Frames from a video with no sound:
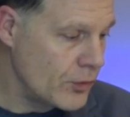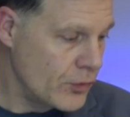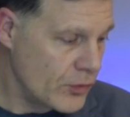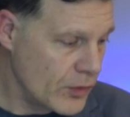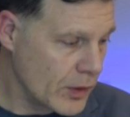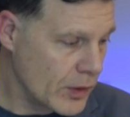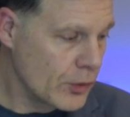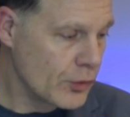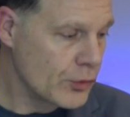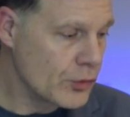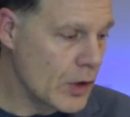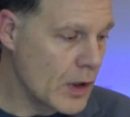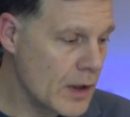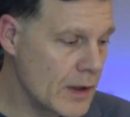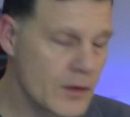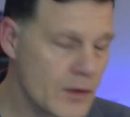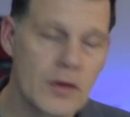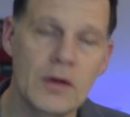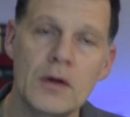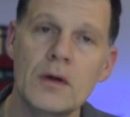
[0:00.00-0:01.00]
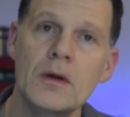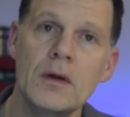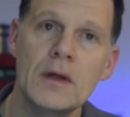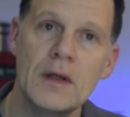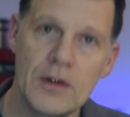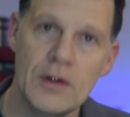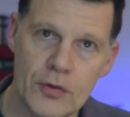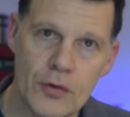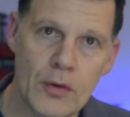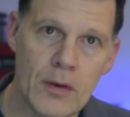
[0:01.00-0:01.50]
single shot
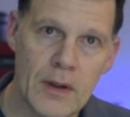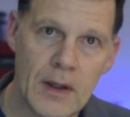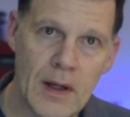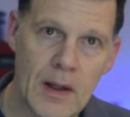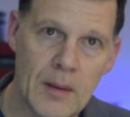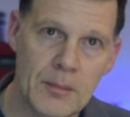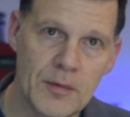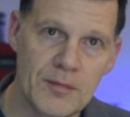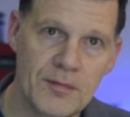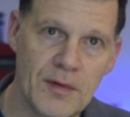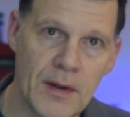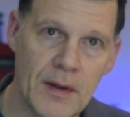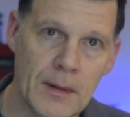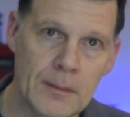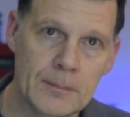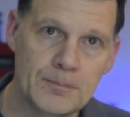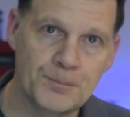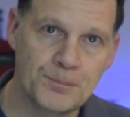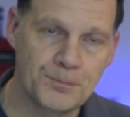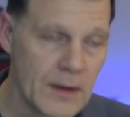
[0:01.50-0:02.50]
integrated amplifier.